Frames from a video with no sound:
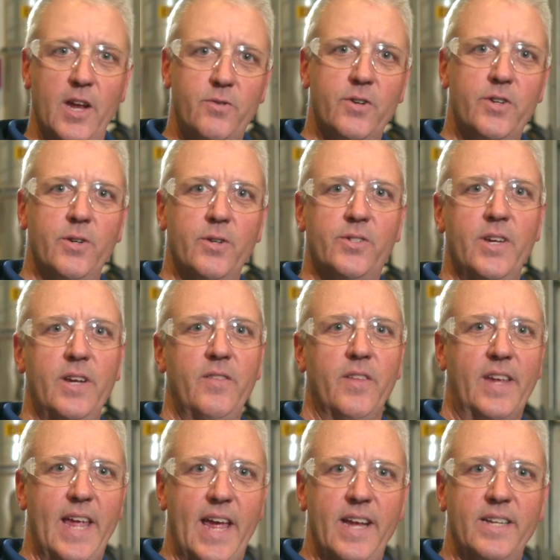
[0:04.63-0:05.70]
Introducing
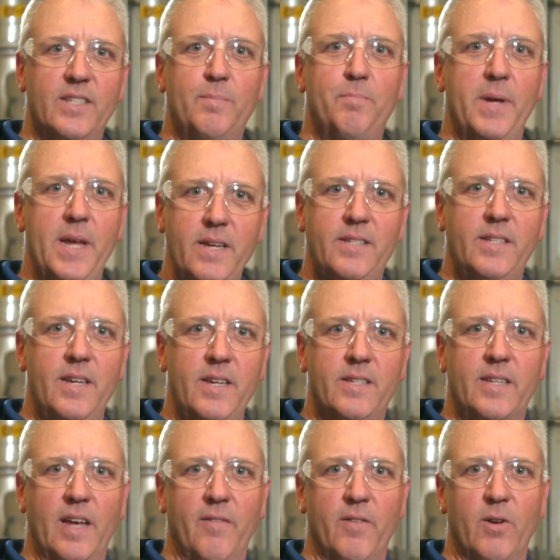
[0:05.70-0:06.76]
the Gates P C
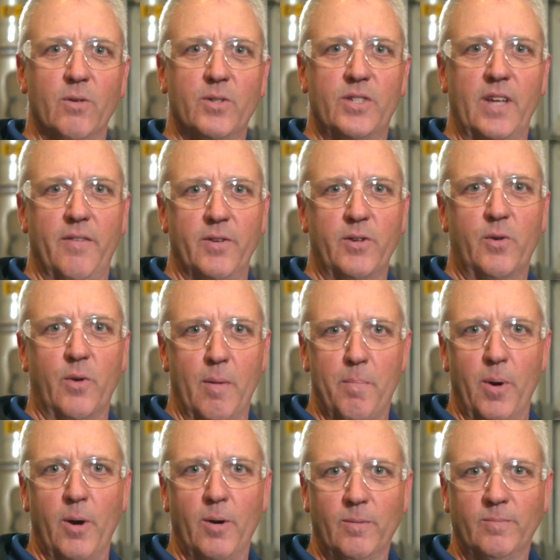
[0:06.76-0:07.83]
seven oh seven
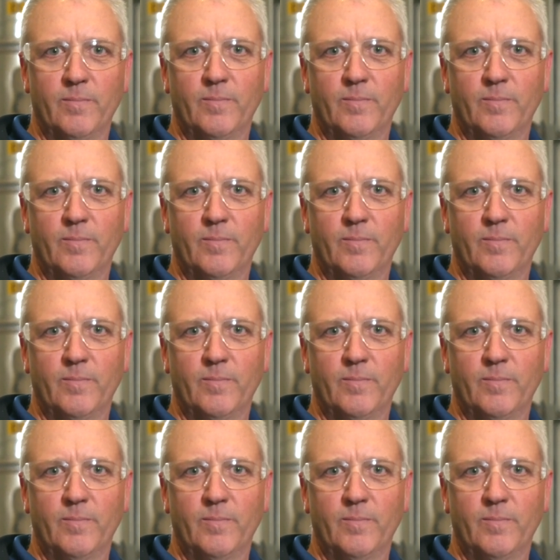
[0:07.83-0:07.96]
crimper.